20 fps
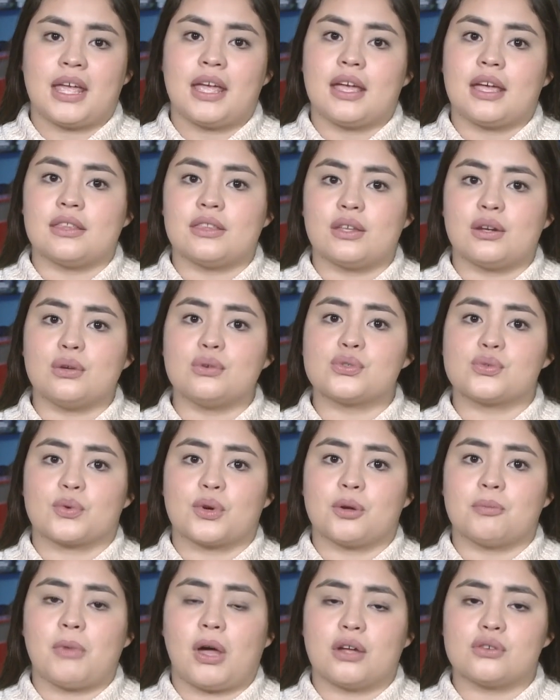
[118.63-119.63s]
In the
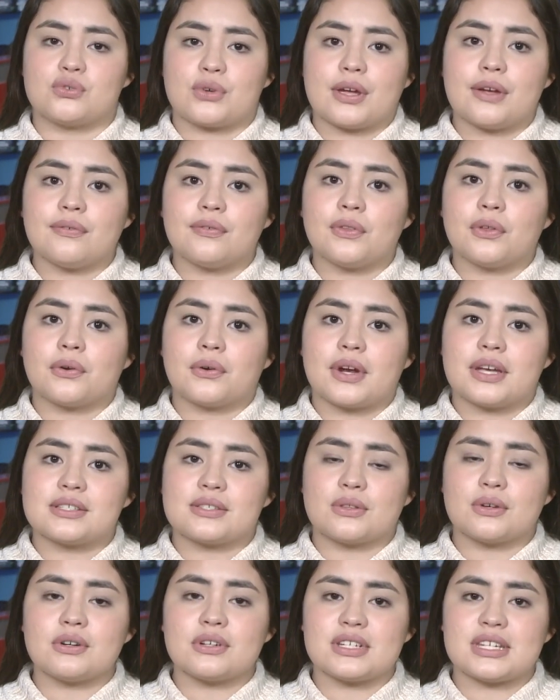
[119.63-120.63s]
newsroom, Andrea Flores,
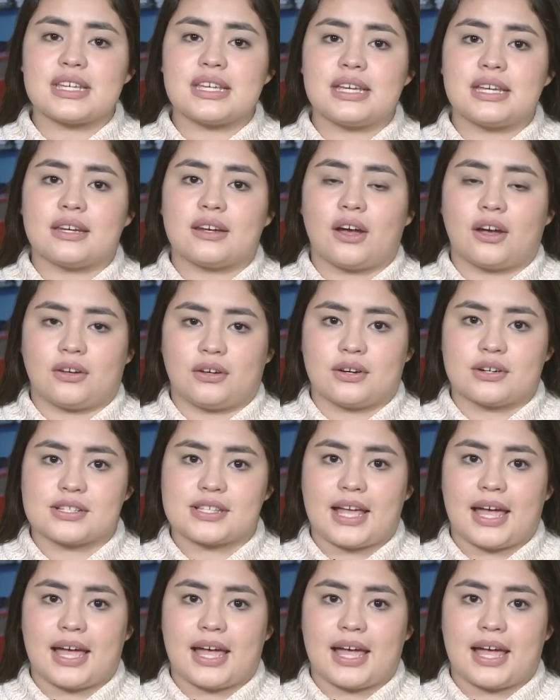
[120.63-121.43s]
13 on your